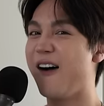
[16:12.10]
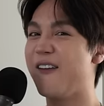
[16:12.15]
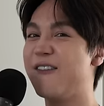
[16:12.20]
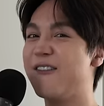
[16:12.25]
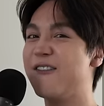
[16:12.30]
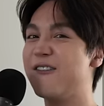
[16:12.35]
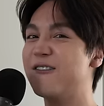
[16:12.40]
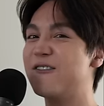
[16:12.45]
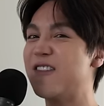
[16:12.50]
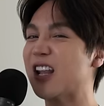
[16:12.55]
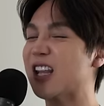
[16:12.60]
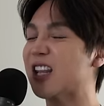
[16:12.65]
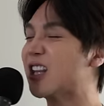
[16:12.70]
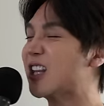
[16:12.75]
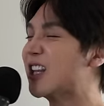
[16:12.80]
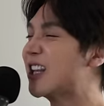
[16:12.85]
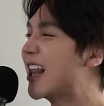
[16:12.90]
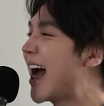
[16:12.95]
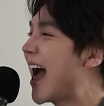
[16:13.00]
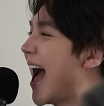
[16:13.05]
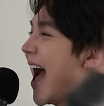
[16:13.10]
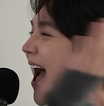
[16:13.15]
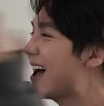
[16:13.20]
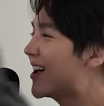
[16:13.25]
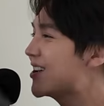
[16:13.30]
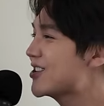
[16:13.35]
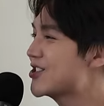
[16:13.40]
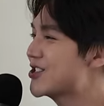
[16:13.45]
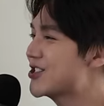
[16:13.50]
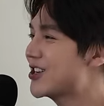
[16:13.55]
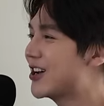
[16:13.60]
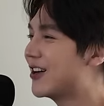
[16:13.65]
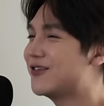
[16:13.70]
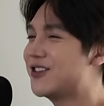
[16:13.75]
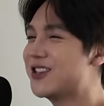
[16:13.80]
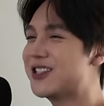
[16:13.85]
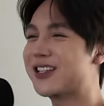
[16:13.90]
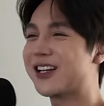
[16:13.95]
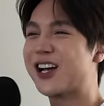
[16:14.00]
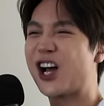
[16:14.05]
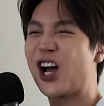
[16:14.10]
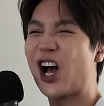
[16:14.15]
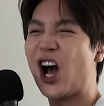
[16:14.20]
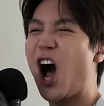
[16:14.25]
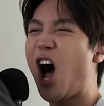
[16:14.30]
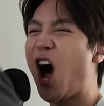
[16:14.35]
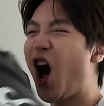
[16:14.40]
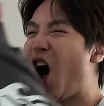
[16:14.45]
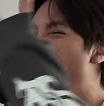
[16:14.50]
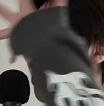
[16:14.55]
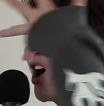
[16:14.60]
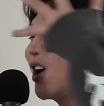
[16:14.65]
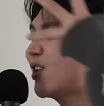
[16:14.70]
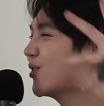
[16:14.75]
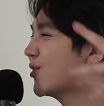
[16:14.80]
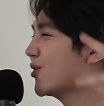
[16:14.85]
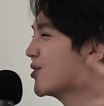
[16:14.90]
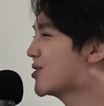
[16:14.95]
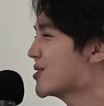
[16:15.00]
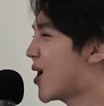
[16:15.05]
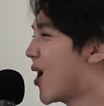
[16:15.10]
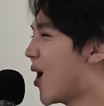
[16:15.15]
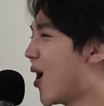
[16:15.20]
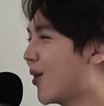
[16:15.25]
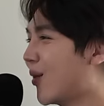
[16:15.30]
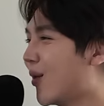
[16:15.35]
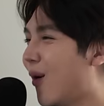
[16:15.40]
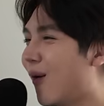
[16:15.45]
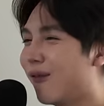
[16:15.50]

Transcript: a flash of just colors all